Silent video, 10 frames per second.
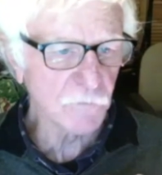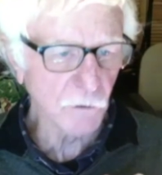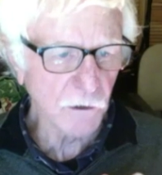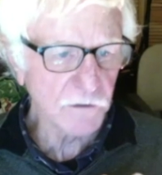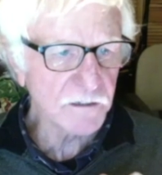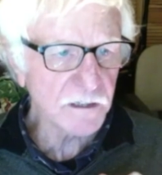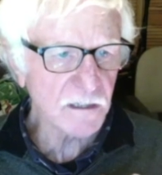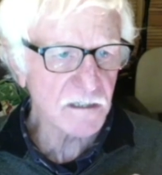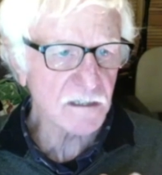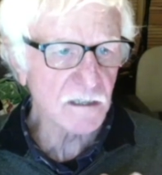
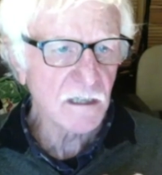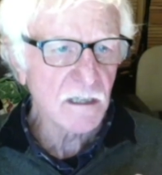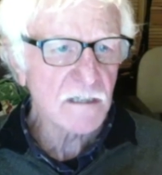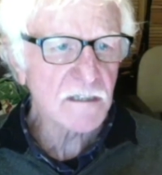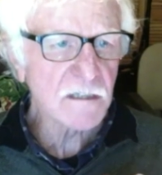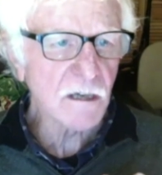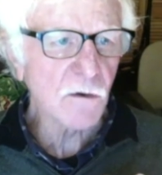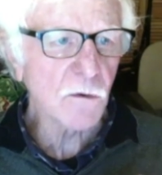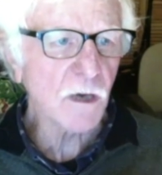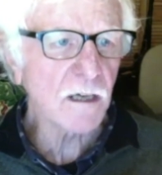volunteers.
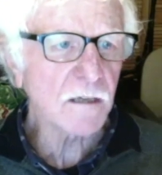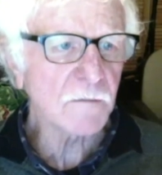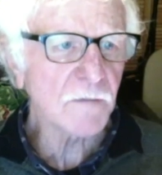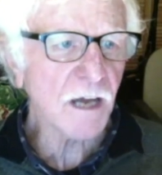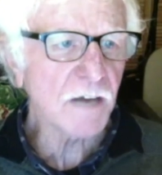So I